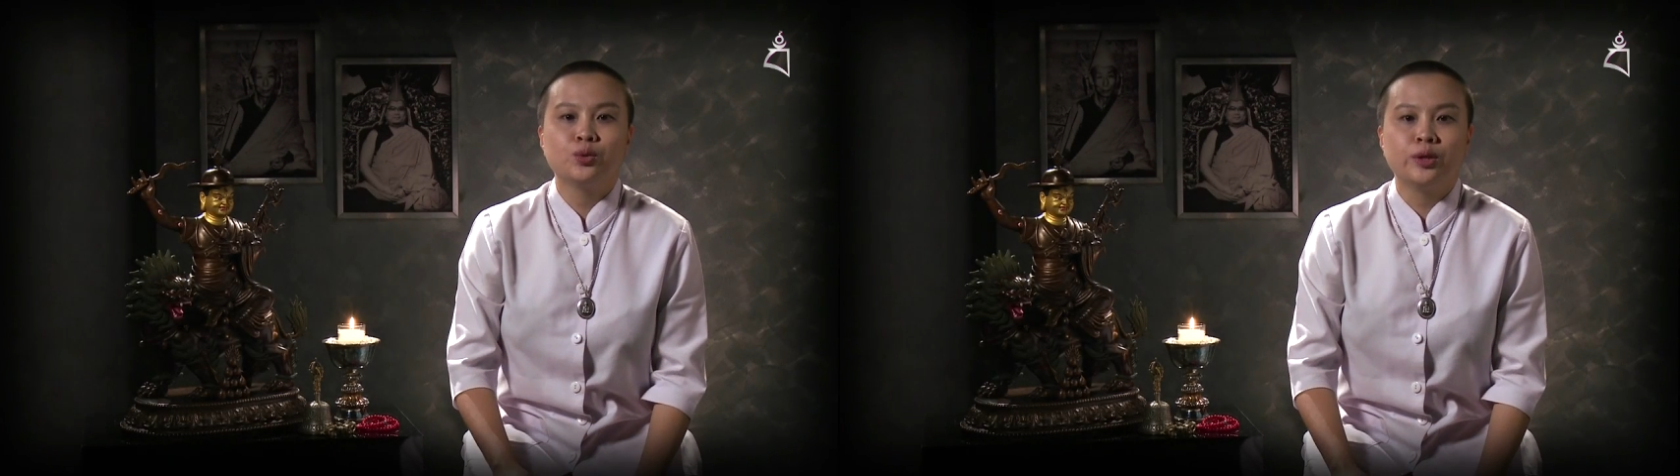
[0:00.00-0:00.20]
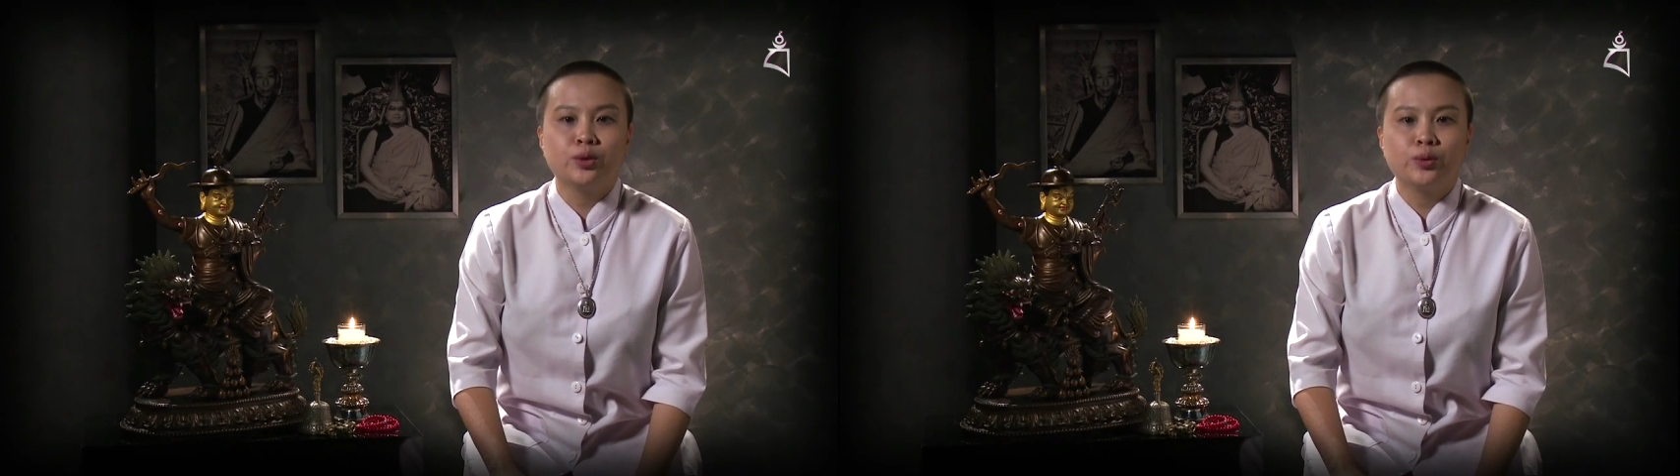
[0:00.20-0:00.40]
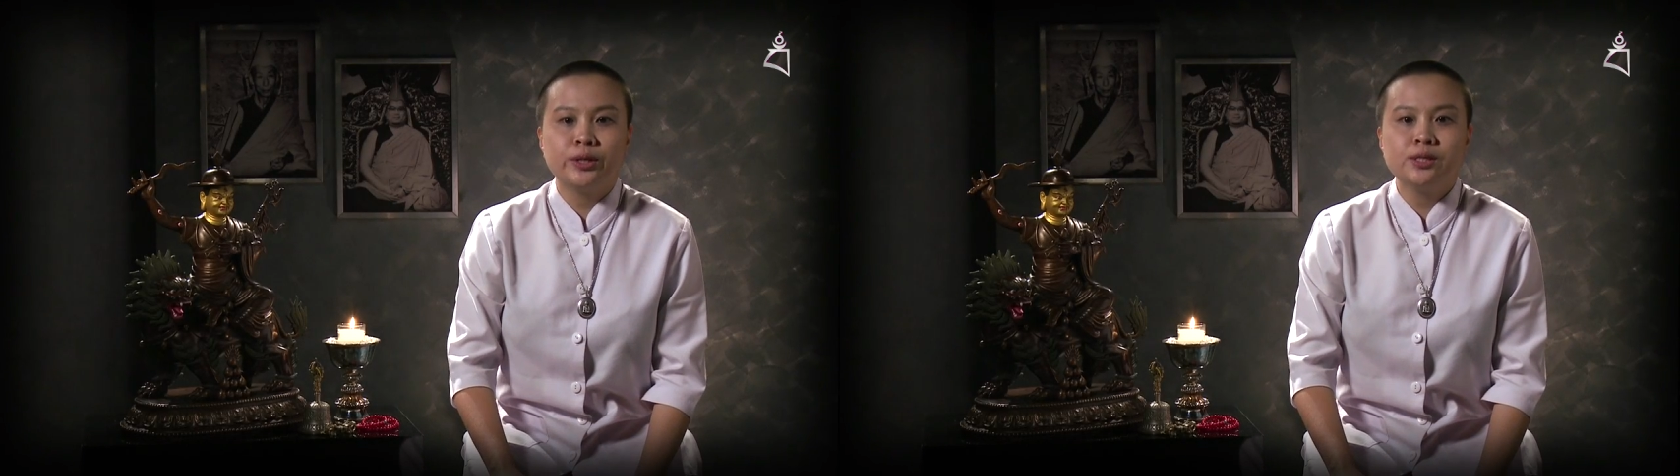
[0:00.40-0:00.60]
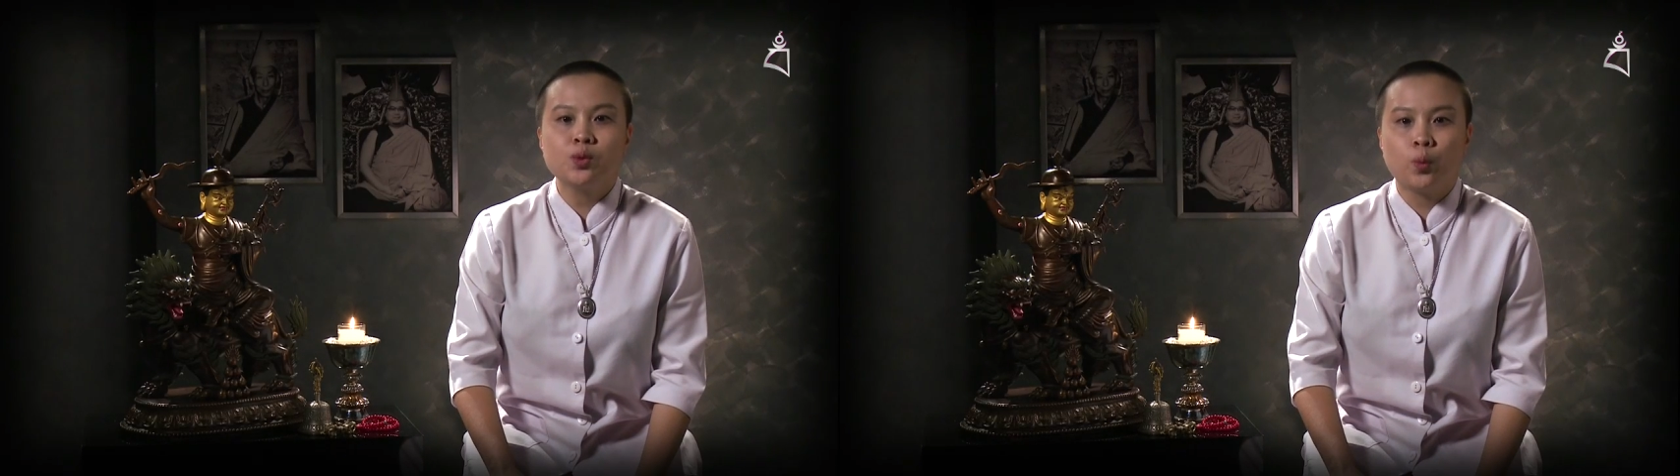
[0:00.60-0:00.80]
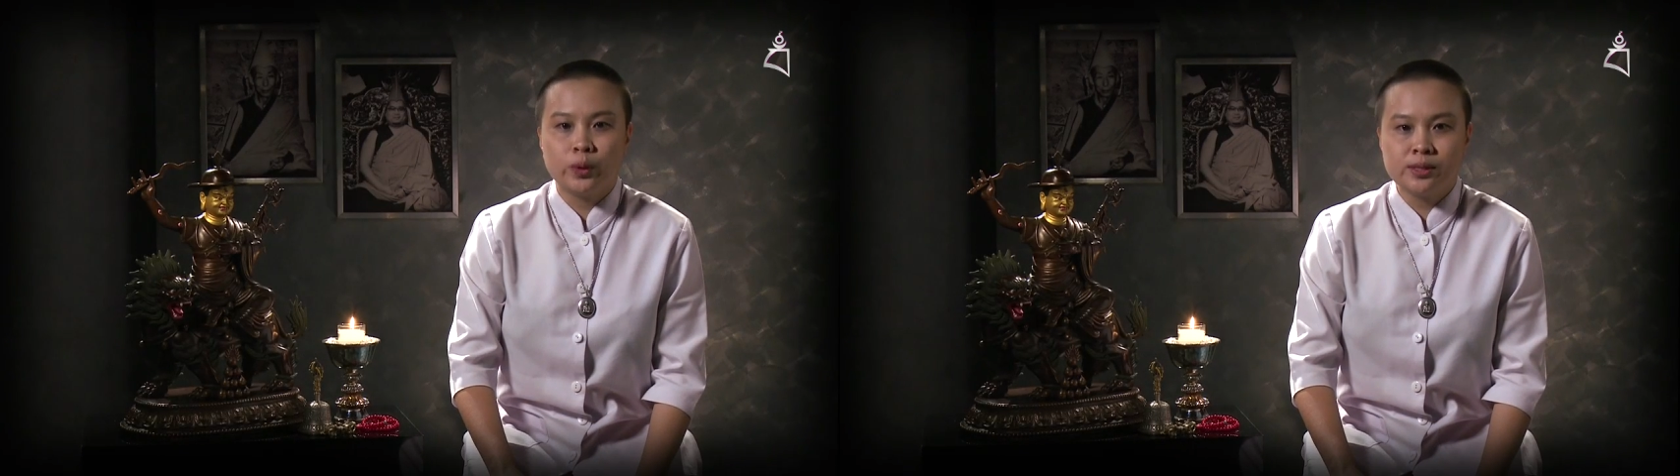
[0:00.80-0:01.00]
increase
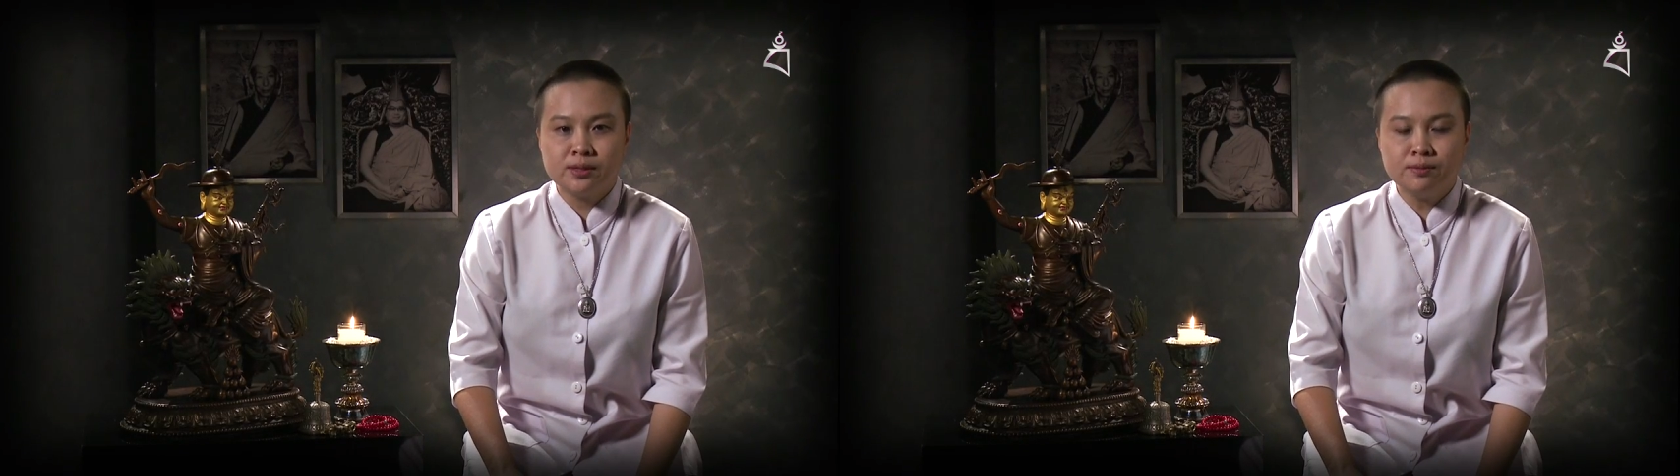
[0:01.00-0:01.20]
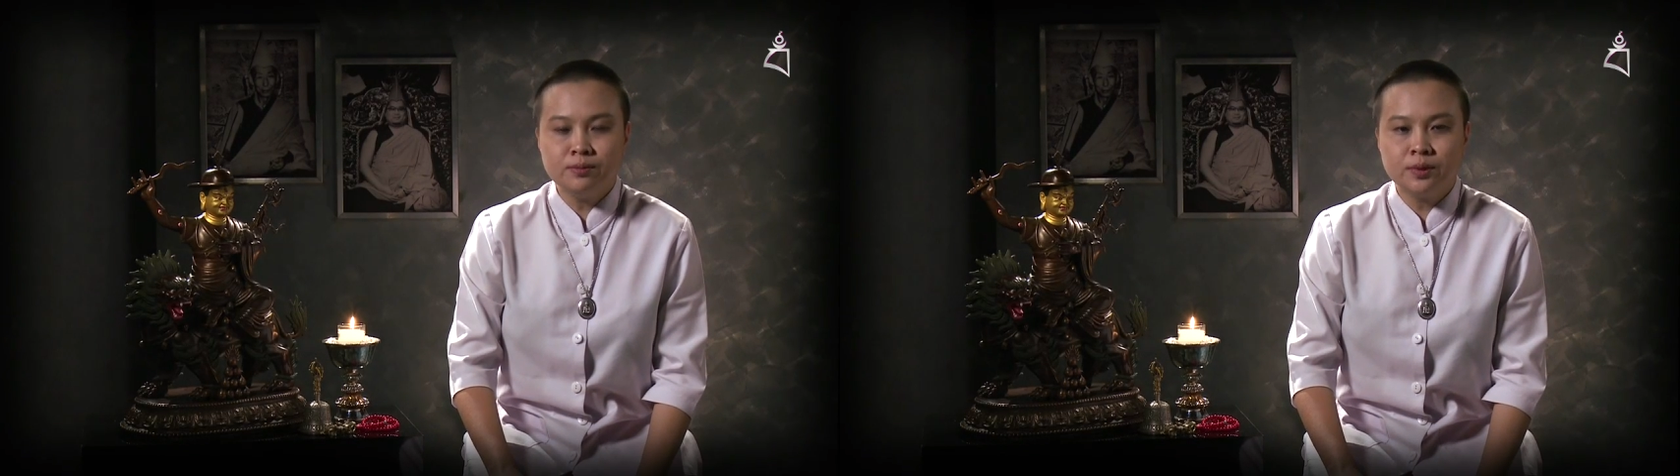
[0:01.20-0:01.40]
wisdom,